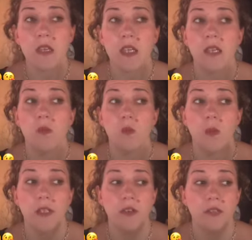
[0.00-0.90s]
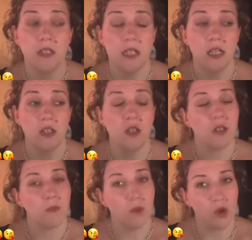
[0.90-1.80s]
And when your intentions
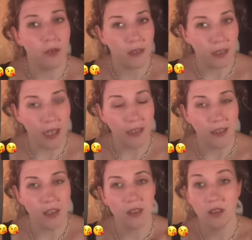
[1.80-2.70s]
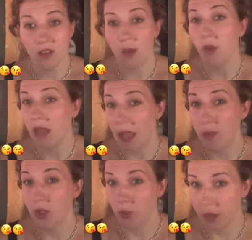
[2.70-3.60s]
are more in line, they will
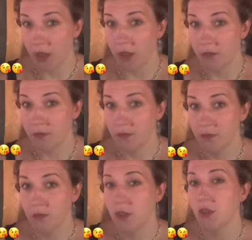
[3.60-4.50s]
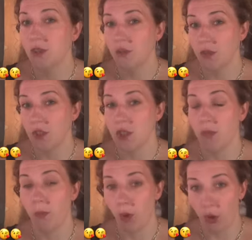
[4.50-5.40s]
happen quicker. The universe
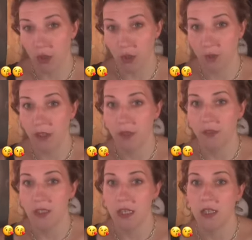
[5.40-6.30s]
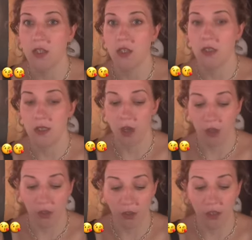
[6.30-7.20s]
supports when your intentions are
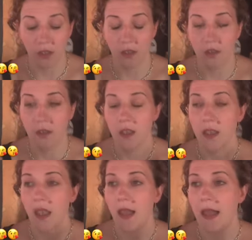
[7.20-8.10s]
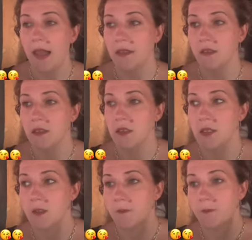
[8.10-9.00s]
clear and
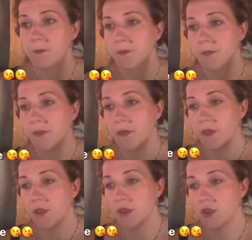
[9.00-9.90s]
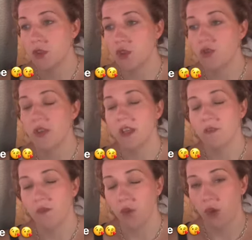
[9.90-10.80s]

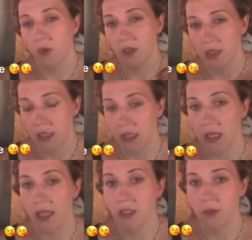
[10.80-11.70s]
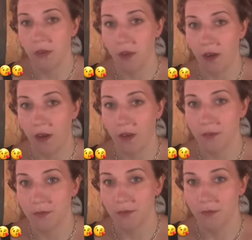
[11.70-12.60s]
straightforward and aligned with your heart.
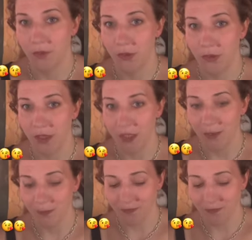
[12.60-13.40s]
Okay.